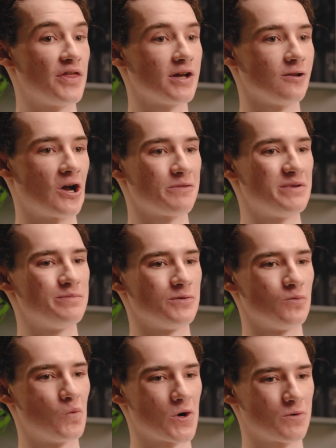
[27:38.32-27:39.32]
think a lot of
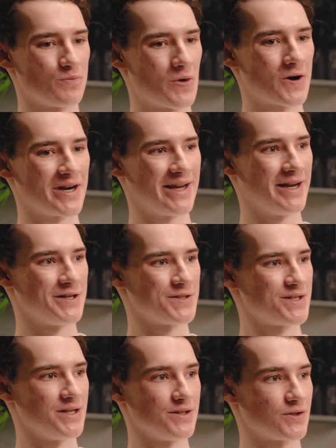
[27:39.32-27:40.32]
people work with marketing
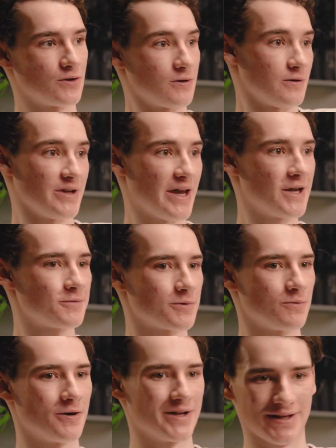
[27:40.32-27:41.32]
agencies or engage
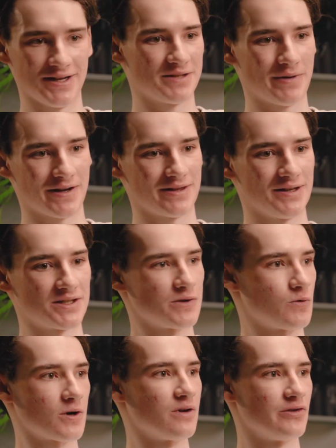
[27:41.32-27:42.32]
with one and they expect things
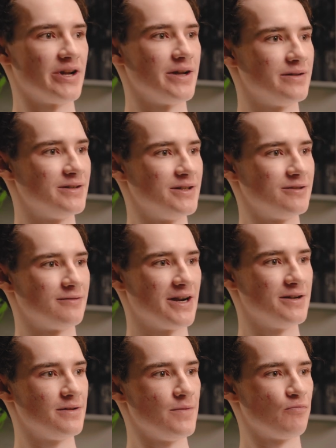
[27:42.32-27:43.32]
to work overnight,
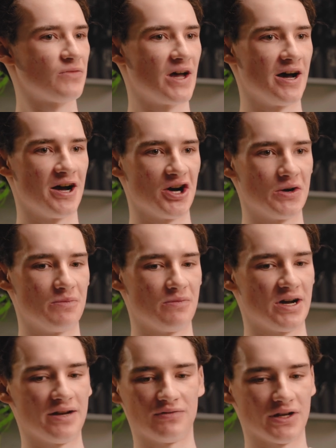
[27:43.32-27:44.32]
right?
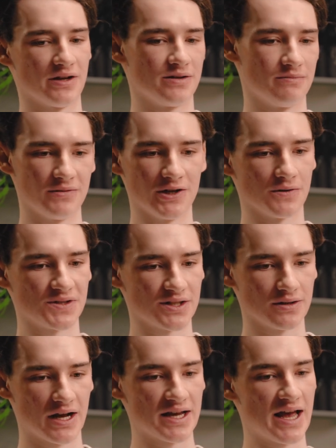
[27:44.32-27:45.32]
I've done,
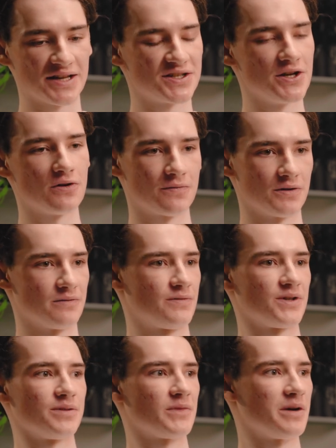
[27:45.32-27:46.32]
SEO
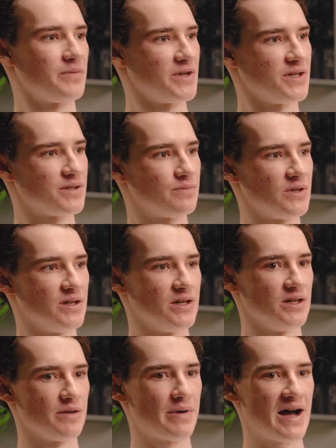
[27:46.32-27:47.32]
for some companies
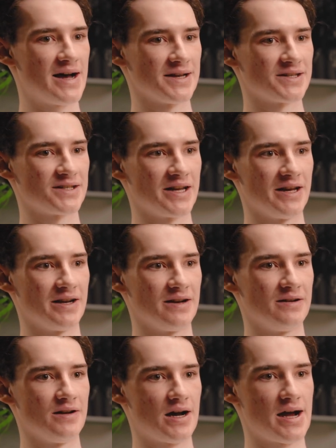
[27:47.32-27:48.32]
in the past,
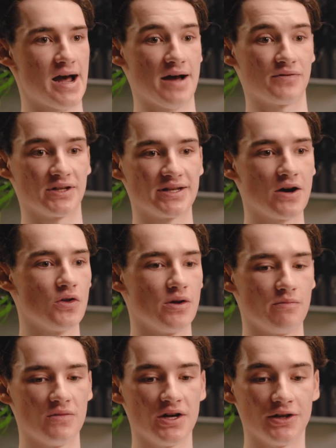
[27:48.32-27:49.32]
and I have to tell
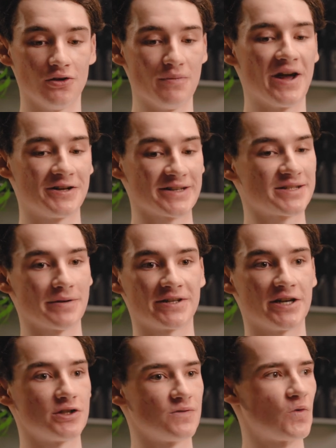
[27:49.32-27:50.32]
them, manage
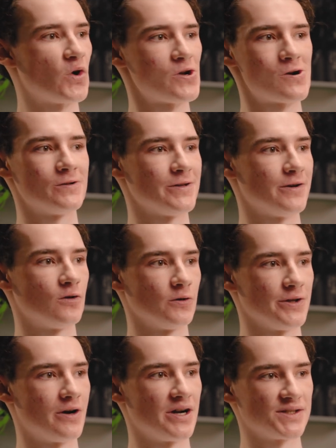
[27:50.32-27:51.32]
expectations very
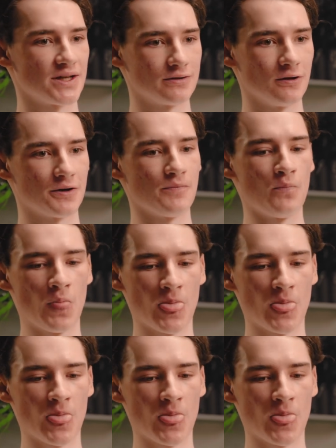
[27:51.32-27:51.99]
early on. It's like, look,